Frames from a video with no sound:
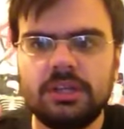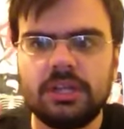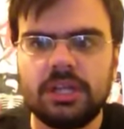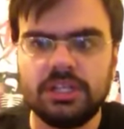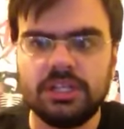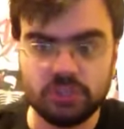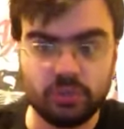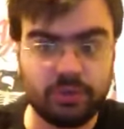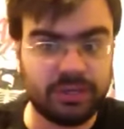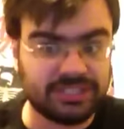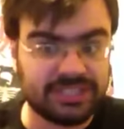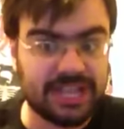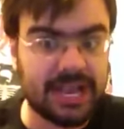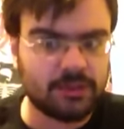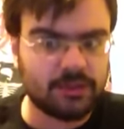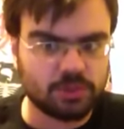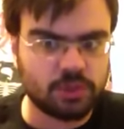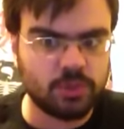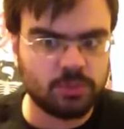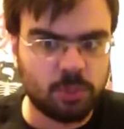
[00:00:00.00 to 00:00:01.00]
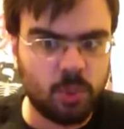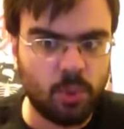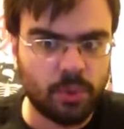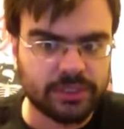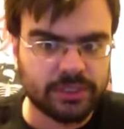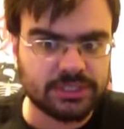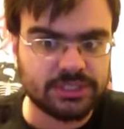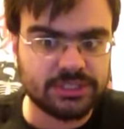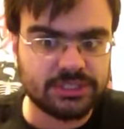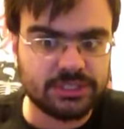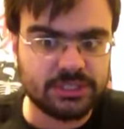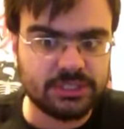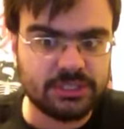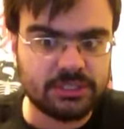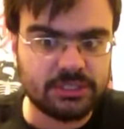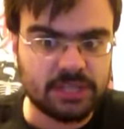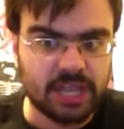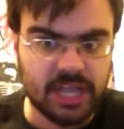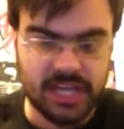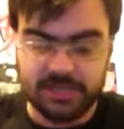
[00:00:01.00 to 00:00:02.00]
He's already down 2 points.
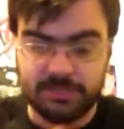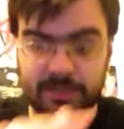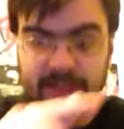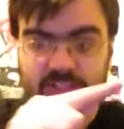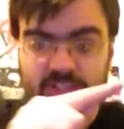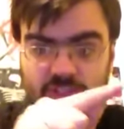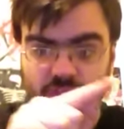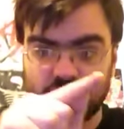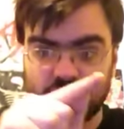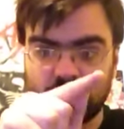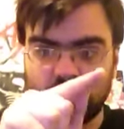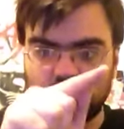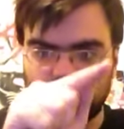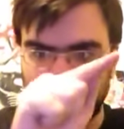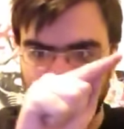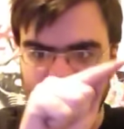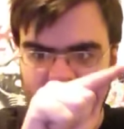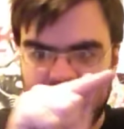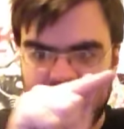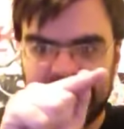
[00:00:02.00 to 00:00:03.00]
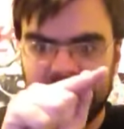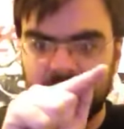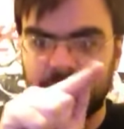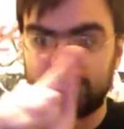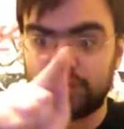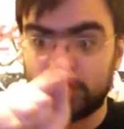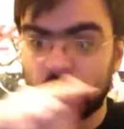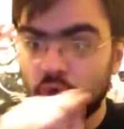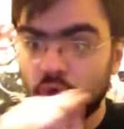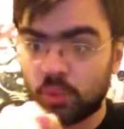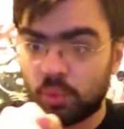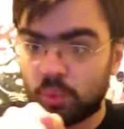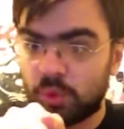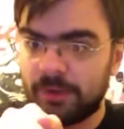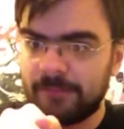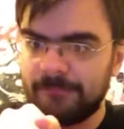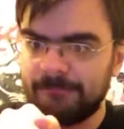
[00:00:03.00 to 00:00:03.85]
And it basically shows you -2.